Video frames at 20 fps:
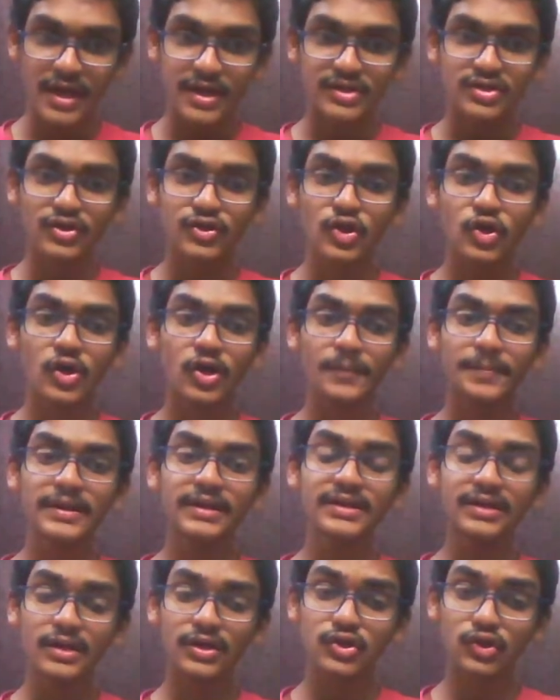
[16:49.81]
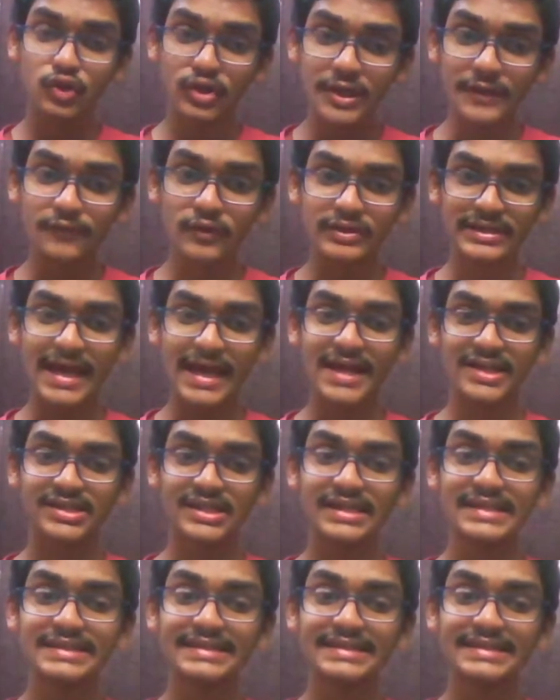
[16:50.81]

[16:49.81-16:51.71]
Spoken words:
So European Union was actually